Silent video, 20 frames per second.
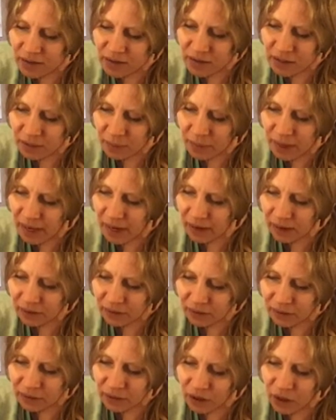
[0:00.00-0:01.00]
the
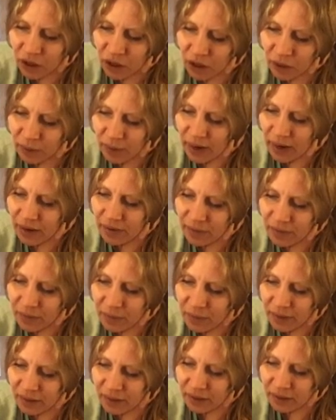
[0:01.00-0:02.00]
back, around the
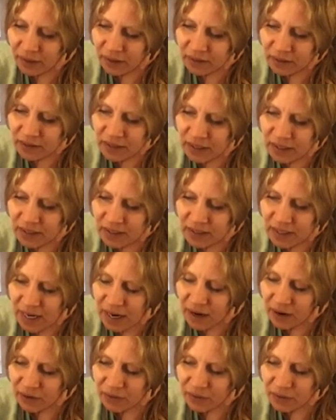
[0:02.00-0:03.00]
buttocks and
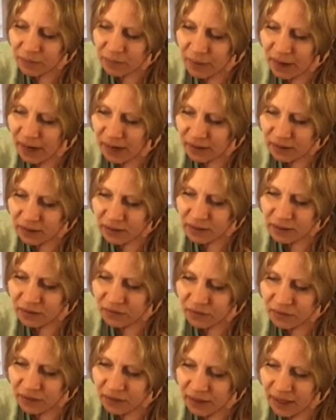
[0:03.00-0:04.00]
down the backs of
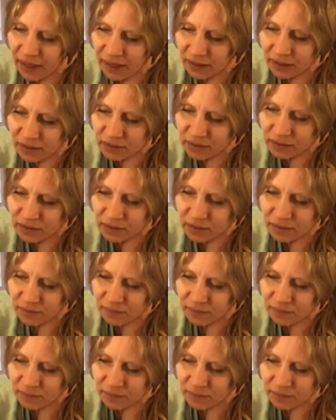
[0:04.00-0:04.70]
the legs.